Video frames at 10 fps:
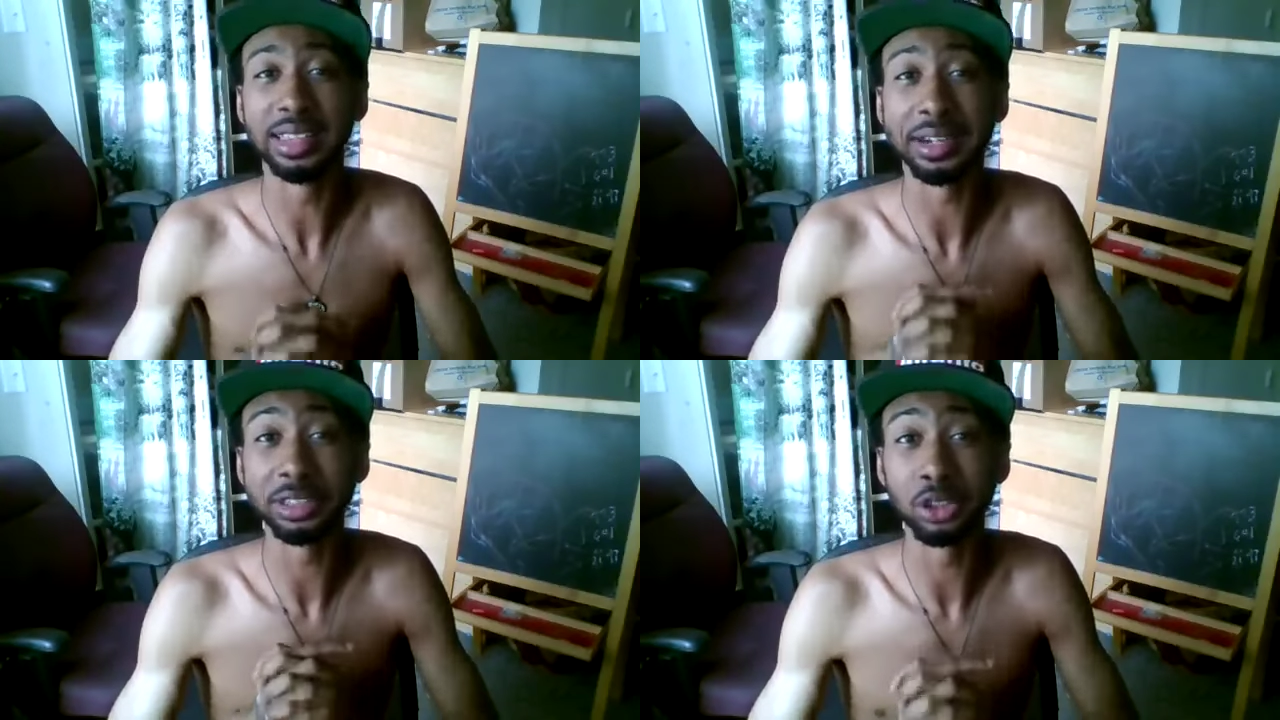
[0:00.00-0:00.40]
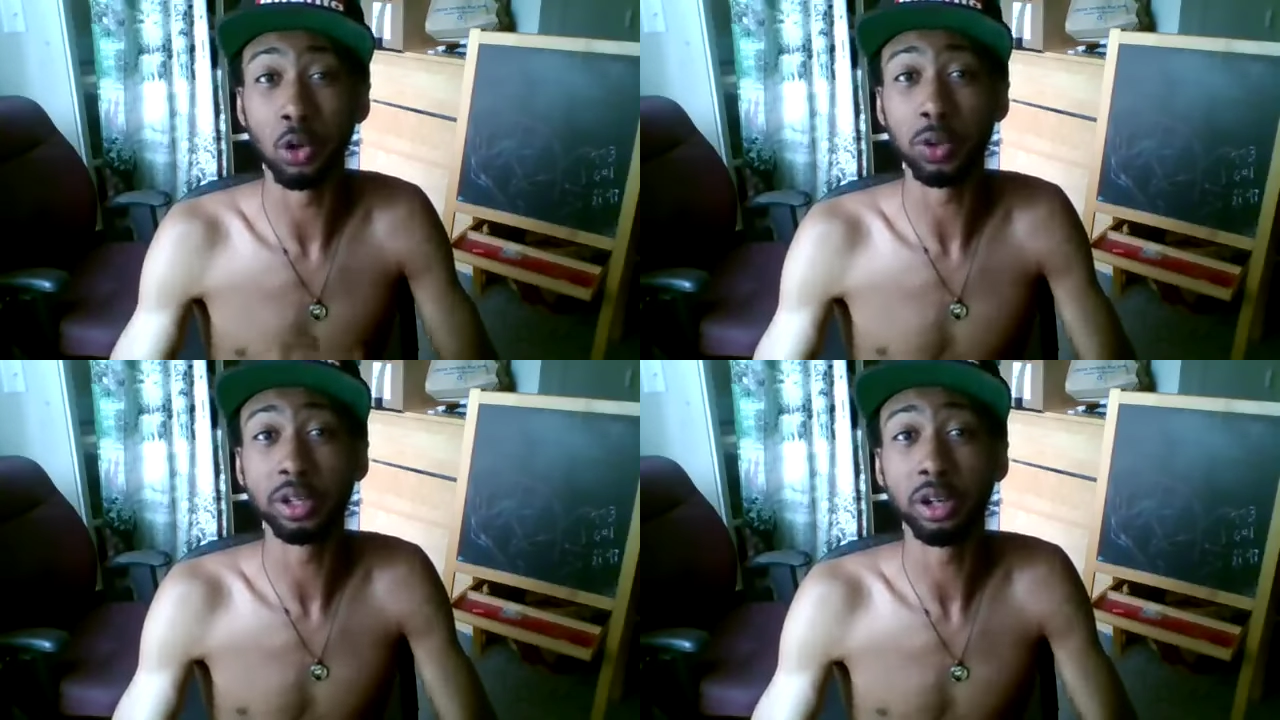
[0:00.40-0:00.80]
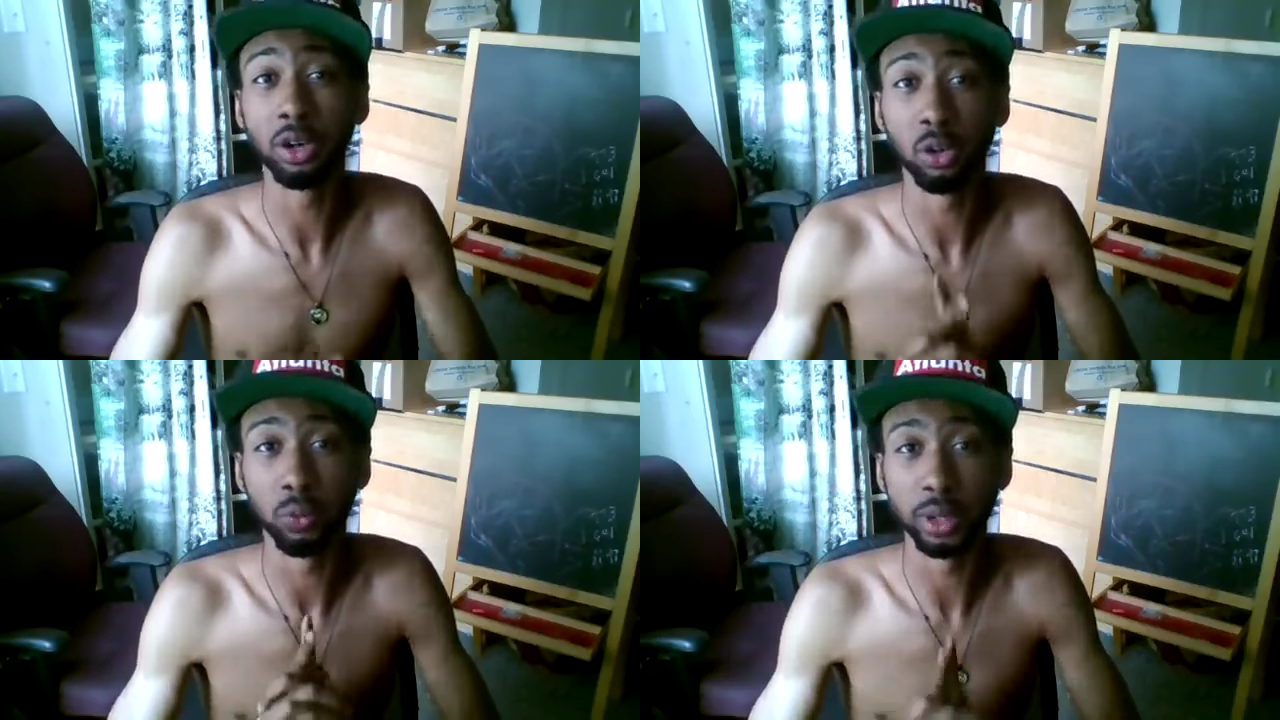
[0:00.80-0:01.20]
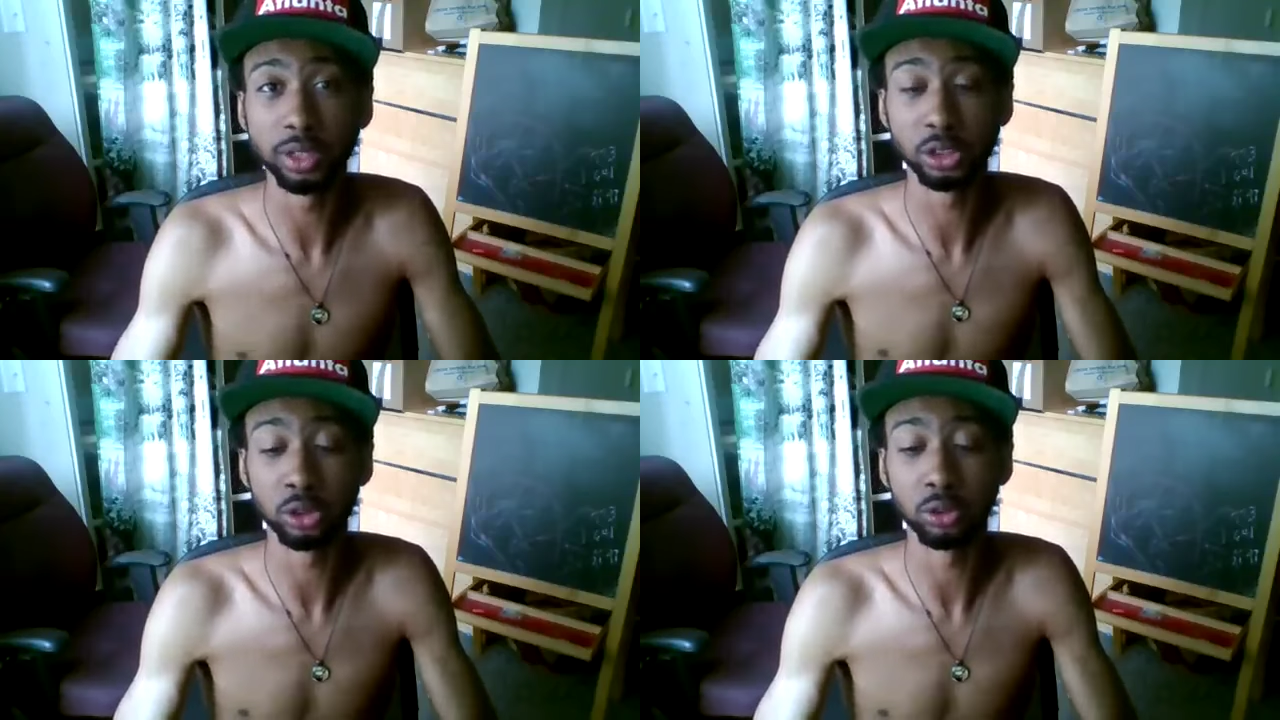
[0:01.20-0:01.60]
that is going
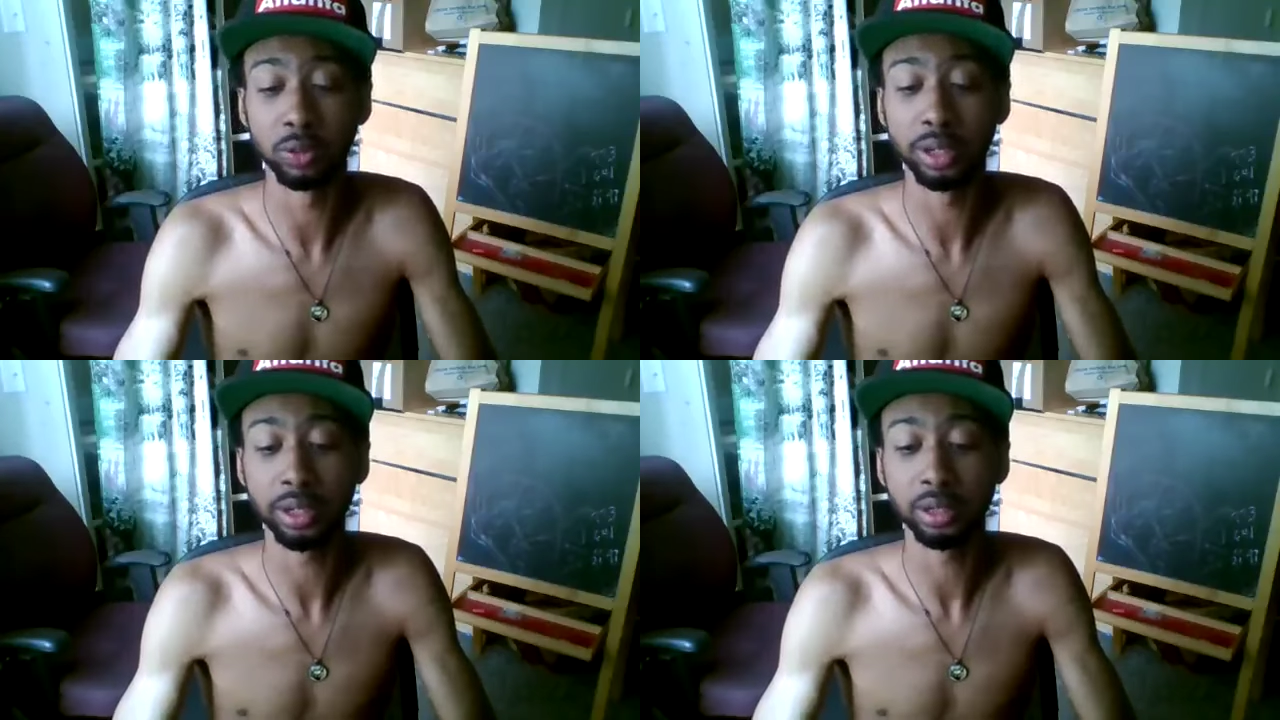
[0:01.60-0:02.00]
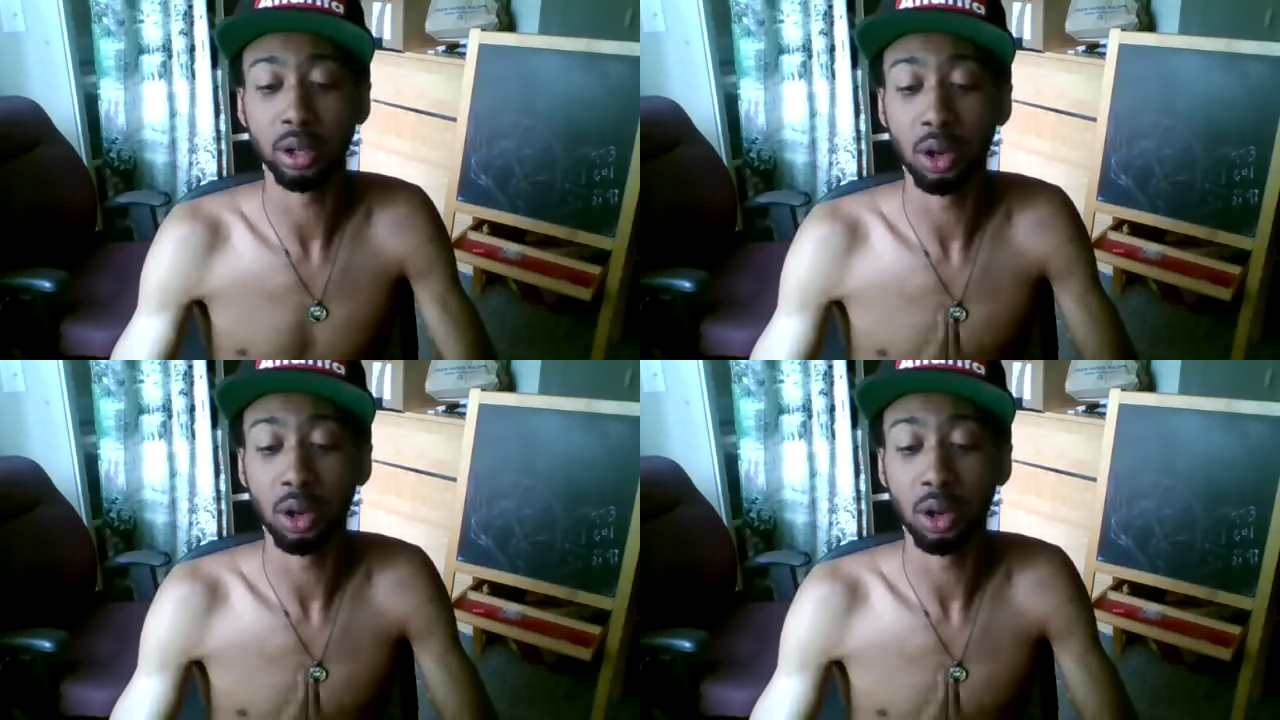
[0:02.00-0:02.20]
retrograde.